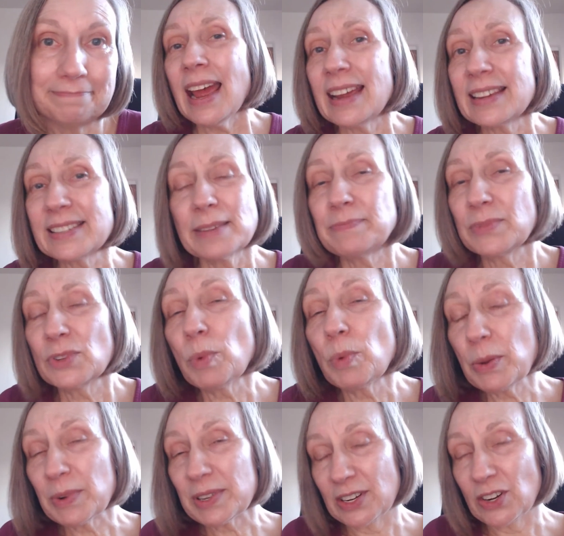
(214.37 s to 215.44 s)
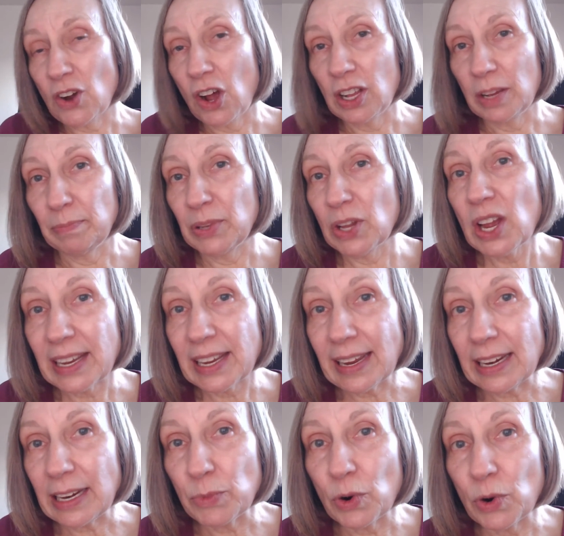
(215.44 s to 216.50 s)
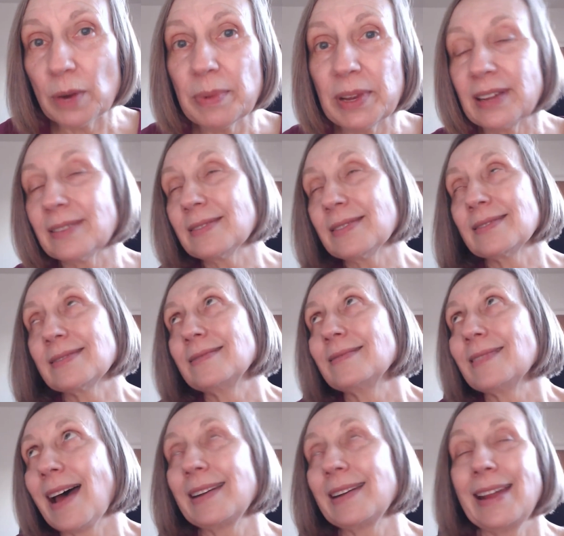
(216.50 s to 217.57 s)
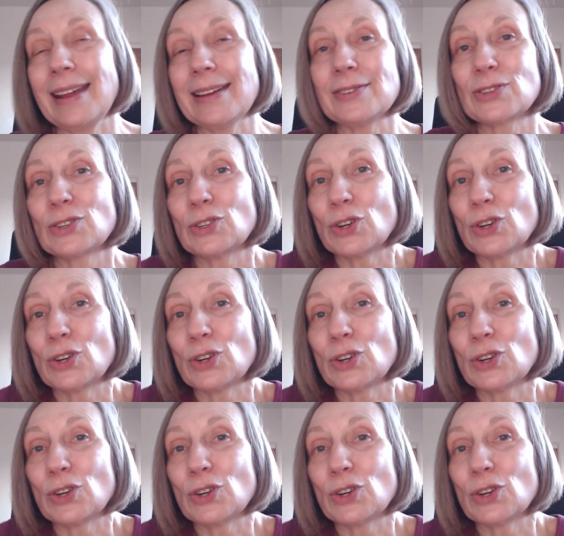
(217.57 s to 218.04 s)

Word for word: Except nobody wants to call it blogging anymore because it's not as